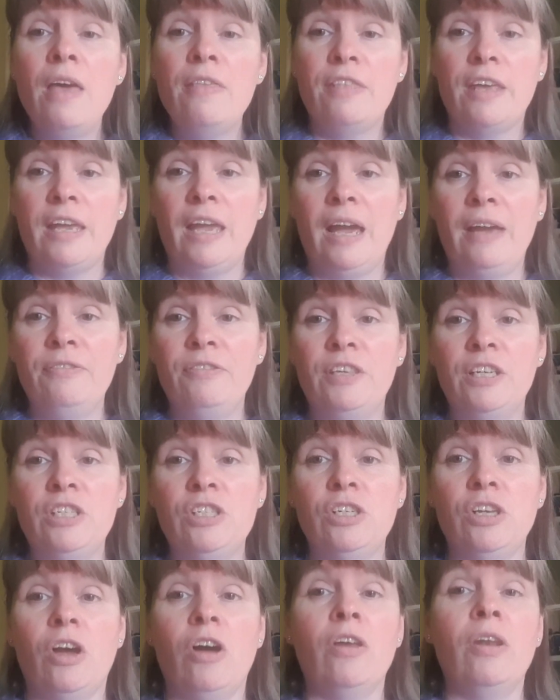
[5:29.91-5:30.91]
They had
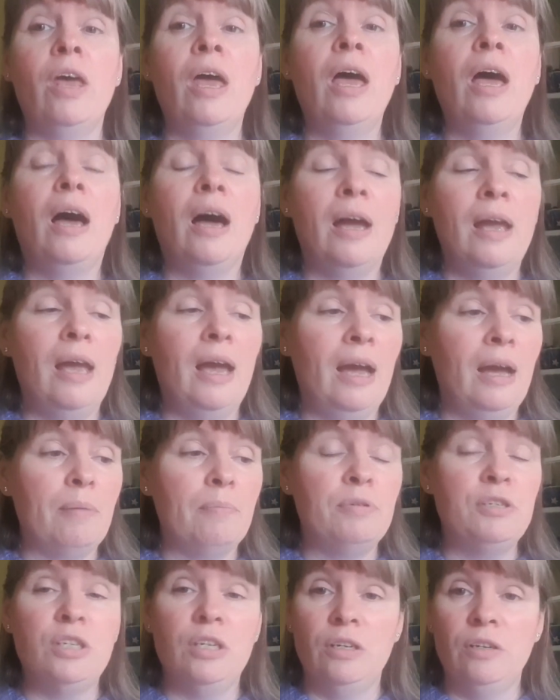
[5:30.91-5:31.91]
this yarn. I
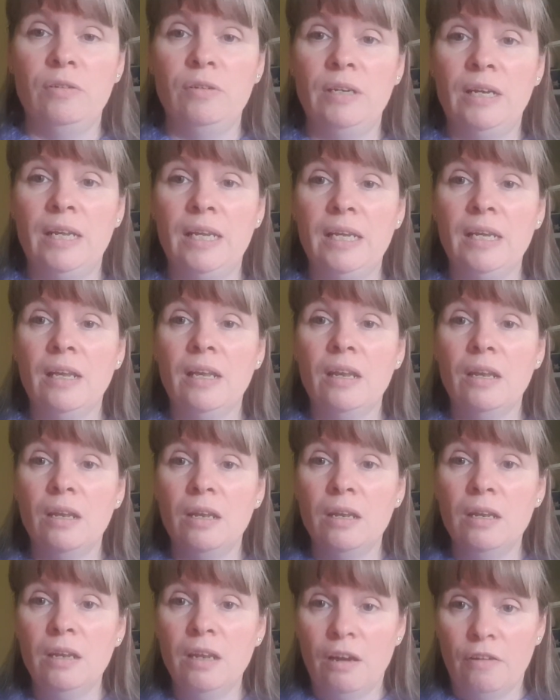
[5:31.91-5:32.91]
absolutely
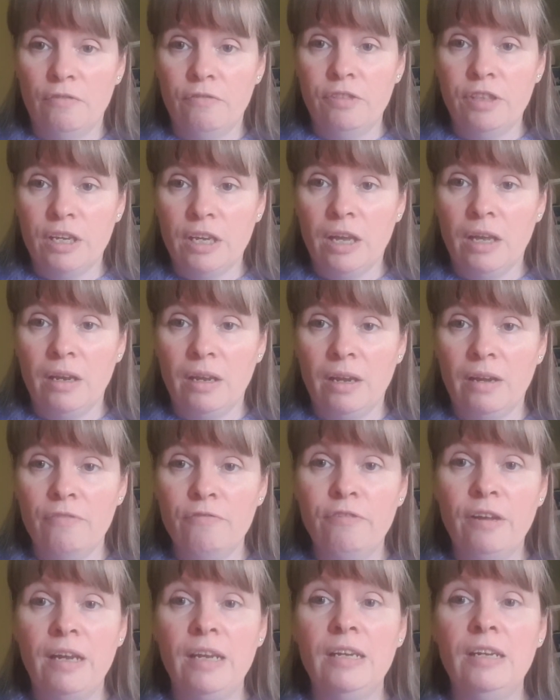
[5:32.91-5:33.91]
love the colour,
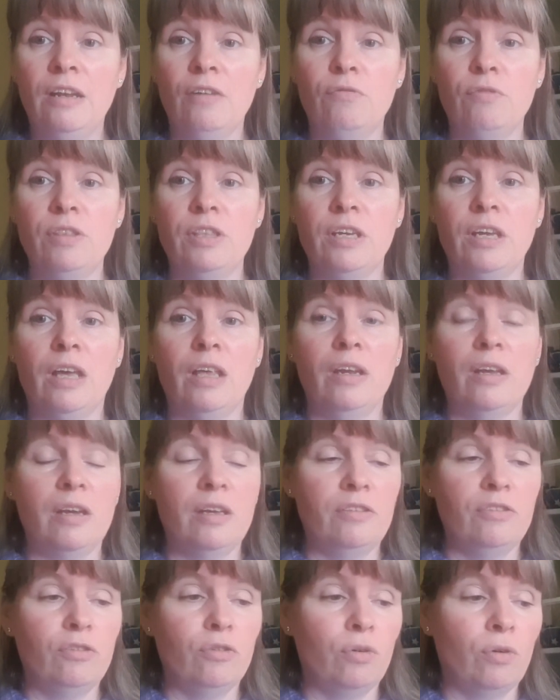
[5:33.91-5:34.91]
fell in love with the colour
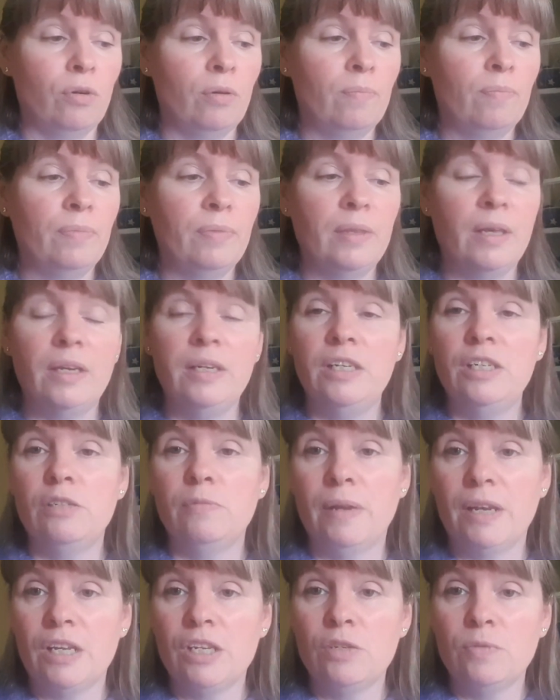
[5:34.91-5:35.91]
and thought I need to
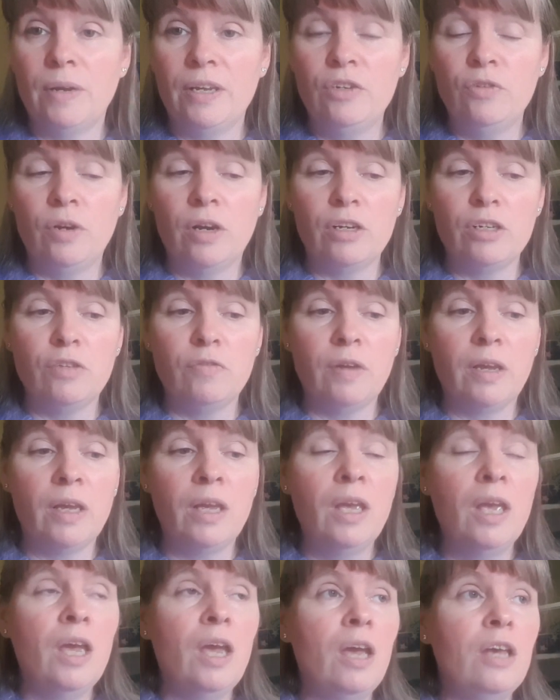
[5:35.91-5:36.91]
make a sweater out of it.
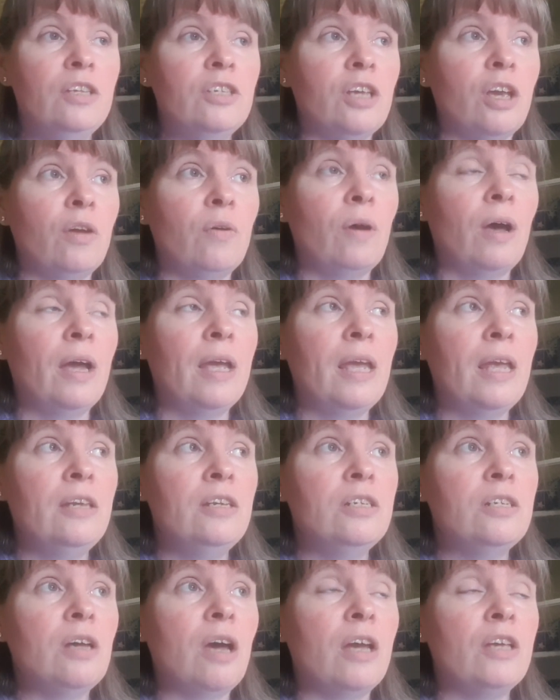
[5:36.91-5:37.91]
So I
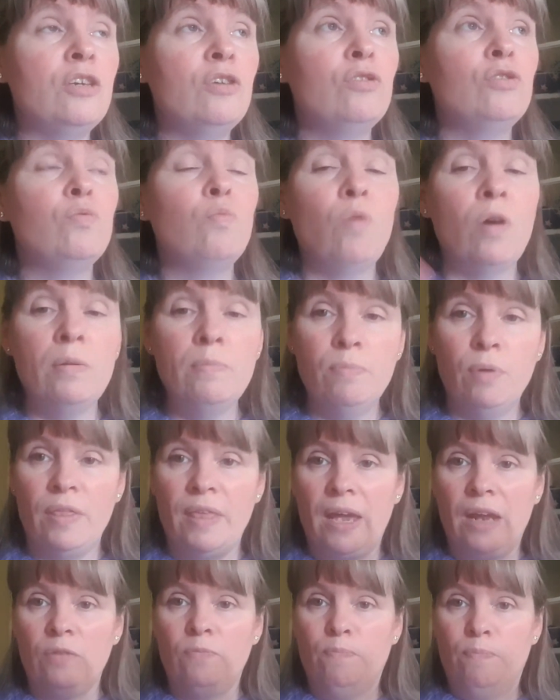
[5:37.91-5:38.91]
used one, but
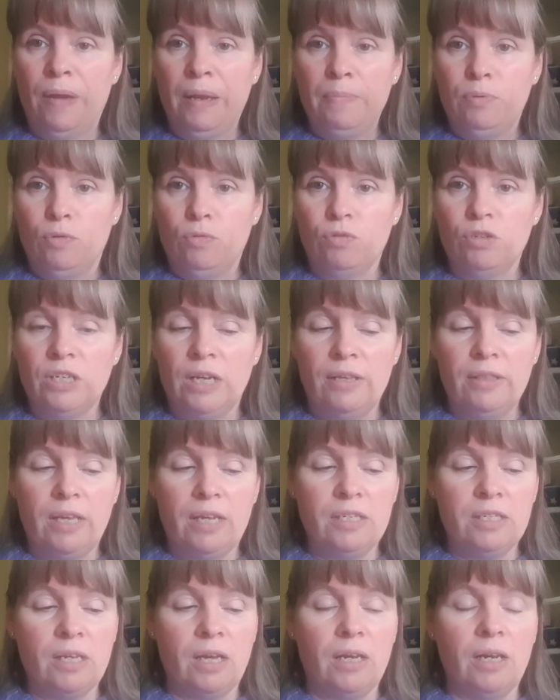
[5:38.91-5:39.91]
they had big balls like
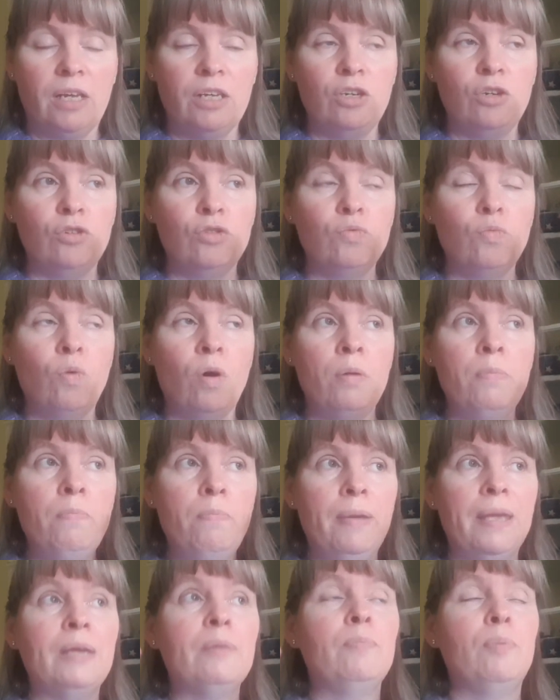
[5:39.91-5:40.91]
this, and I used one
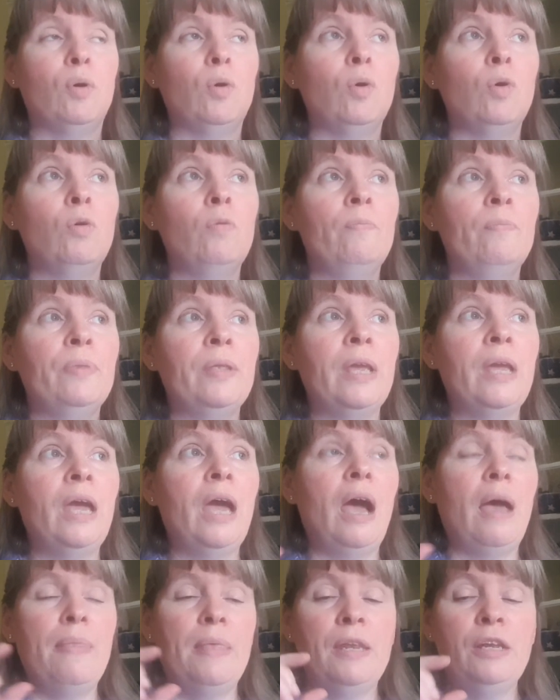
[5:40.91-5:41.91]
big ball,
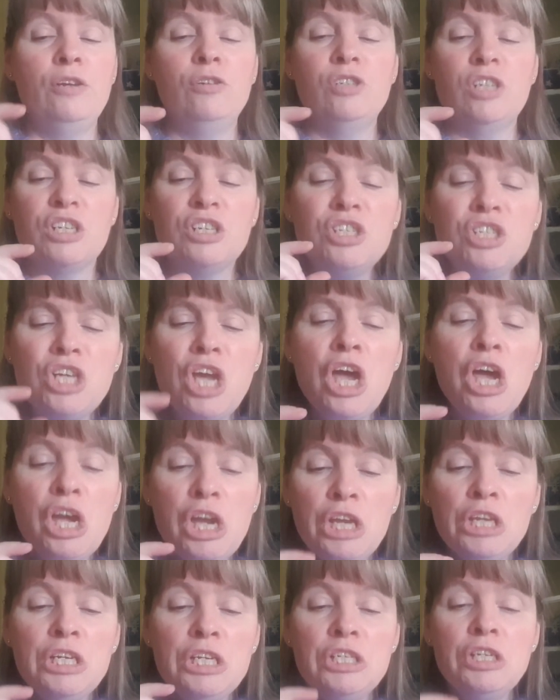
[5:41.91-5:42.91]
and then I used a
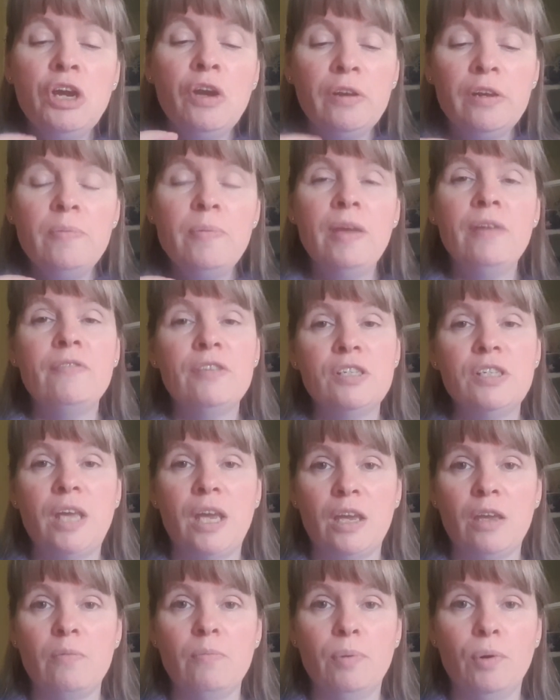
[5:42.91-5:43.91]
tiny bit of the
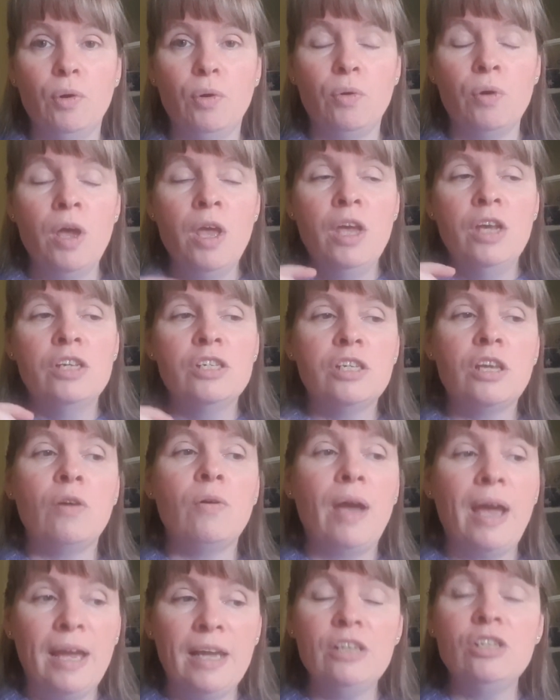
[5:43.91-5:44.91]
second ball.
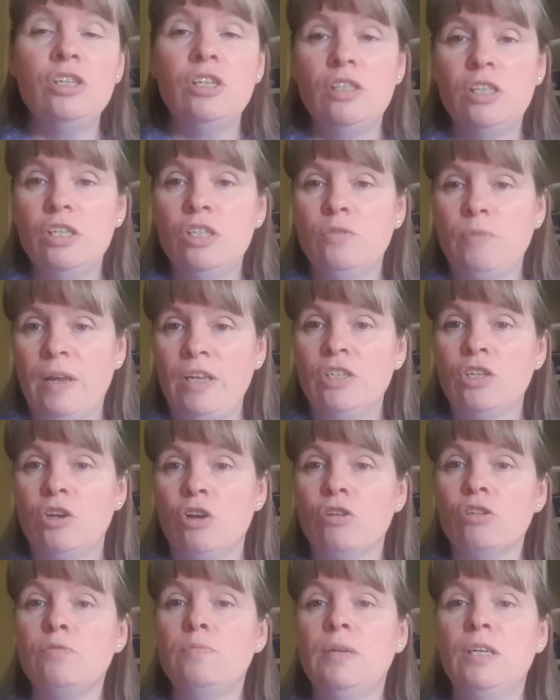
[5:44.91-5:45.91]
So actually this sweater
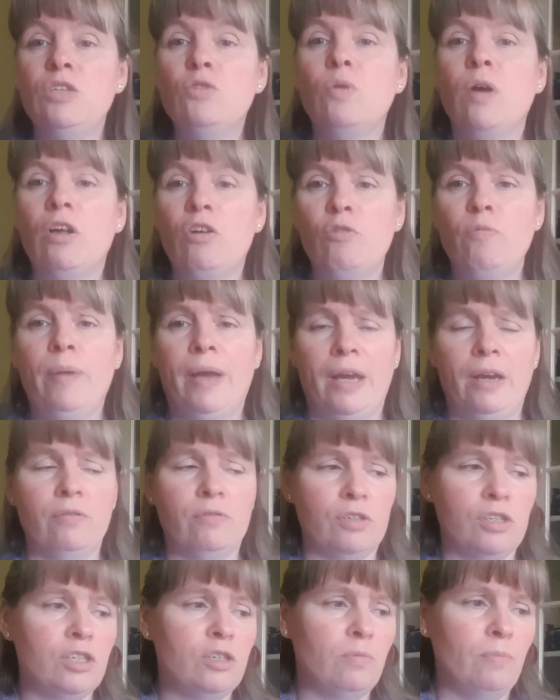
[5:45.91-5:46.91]
cost me
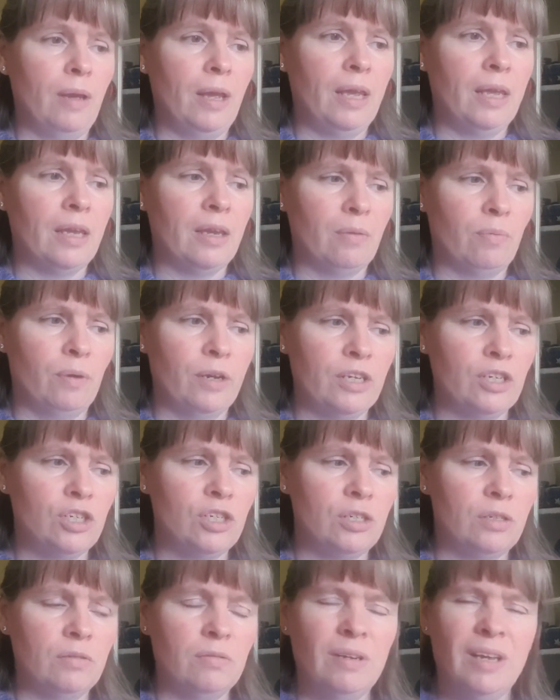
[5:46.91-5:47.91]
£12 to make,
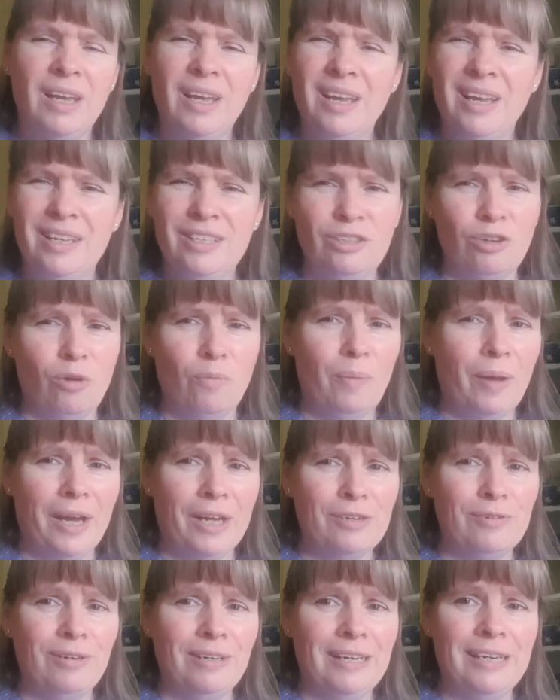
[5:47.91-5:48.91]
which it's not
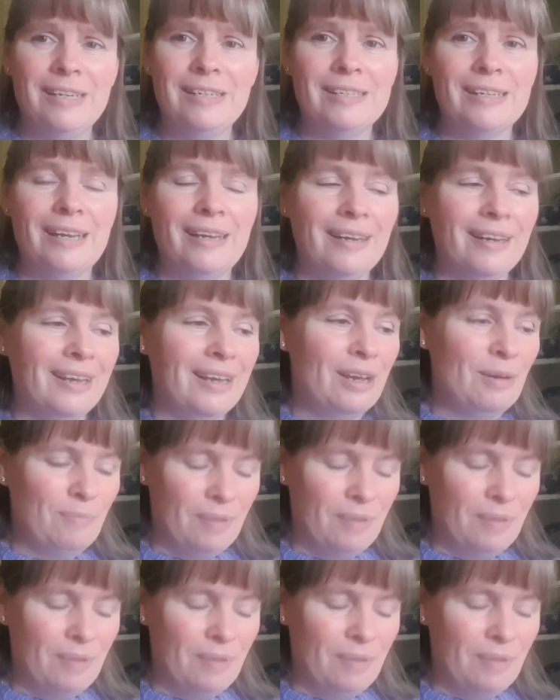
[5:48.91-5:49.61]
bad really, is it?